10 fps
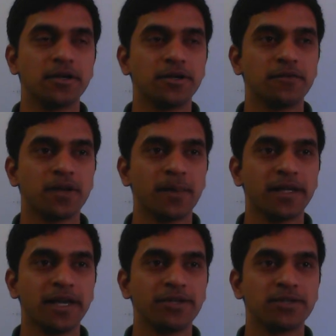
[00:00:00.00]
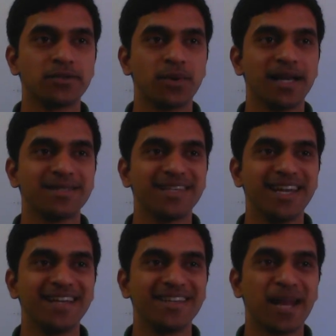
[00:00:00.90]
different applications, when I
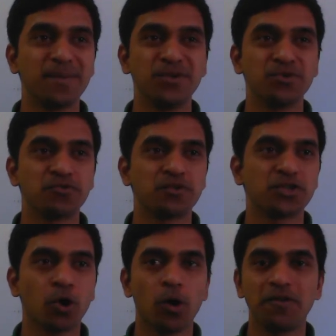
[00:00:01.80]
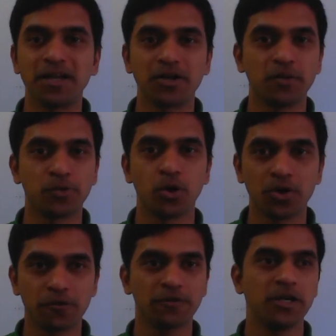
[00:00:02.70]
say it can be used for solving
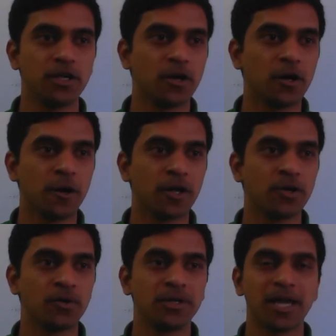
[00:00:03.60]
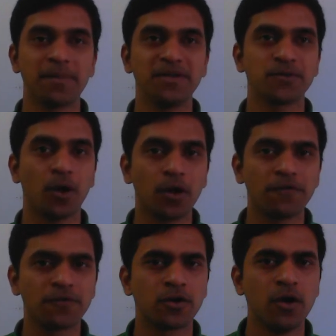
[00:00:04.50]
cryptography, it can be
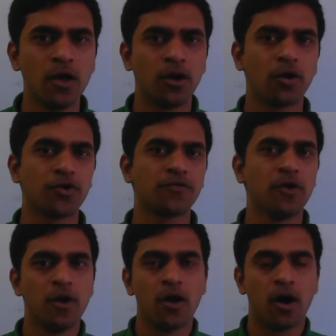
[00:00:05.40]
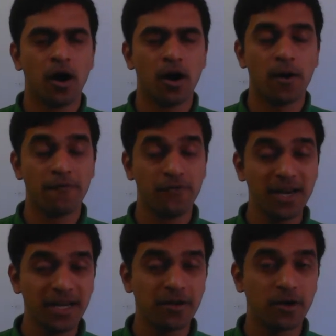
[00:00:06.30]
solved for a lot of
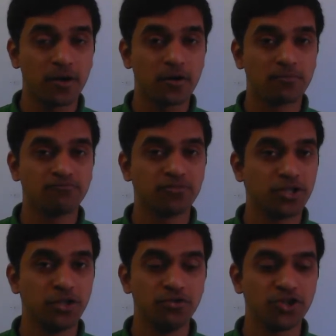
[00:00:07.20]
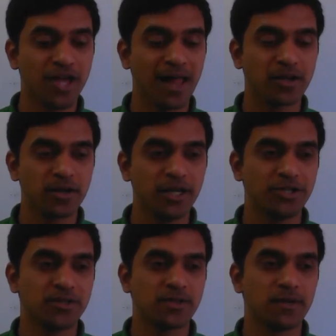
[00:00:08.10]
very huge
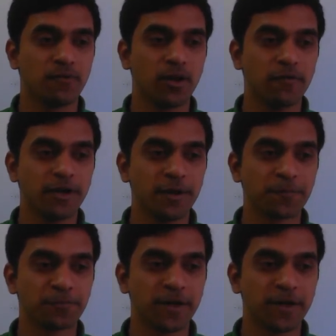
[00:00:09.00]
calculations involving